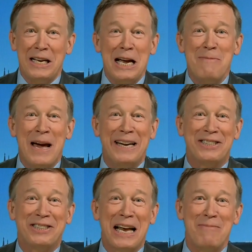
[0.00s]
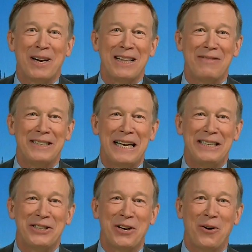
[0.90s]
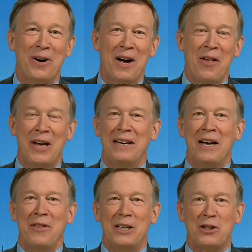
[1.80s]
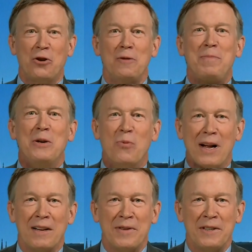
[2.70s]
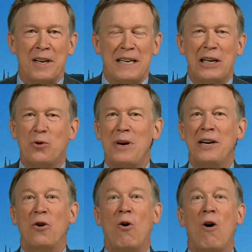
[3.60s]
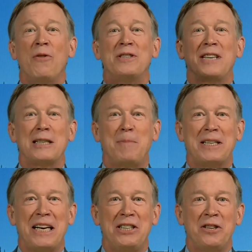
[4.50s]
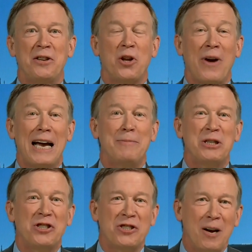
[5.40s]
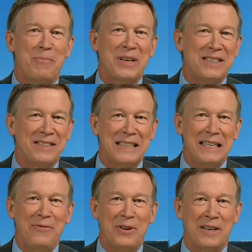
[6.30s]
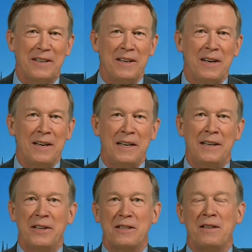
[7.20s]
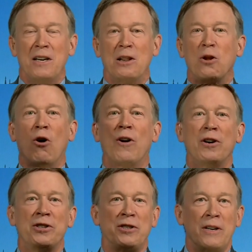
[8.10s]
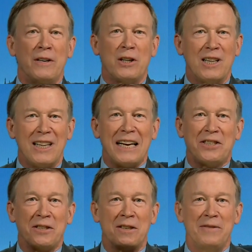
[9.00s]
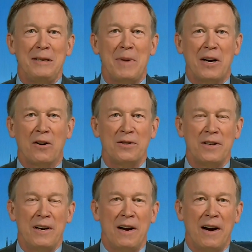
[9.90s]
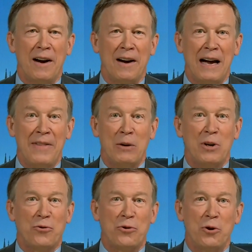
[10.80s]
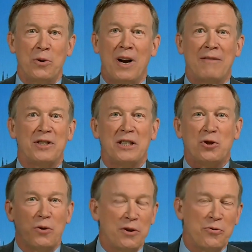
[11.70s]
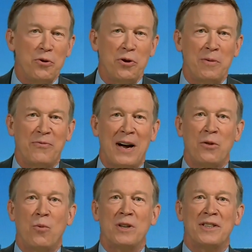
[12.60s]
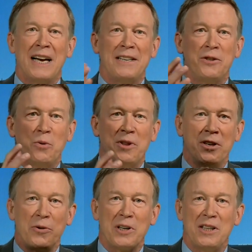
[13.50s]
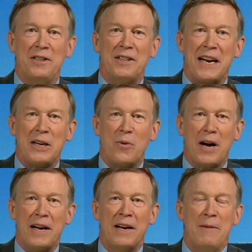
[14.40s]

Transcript: he made a statement 11 days ago that this could be relevant. He created all this expectation that there had to be something significant in this large collection of emails. Uh, and they went through and obviously sorted through them, found the ones that had to do with Hillary Clinton in any way,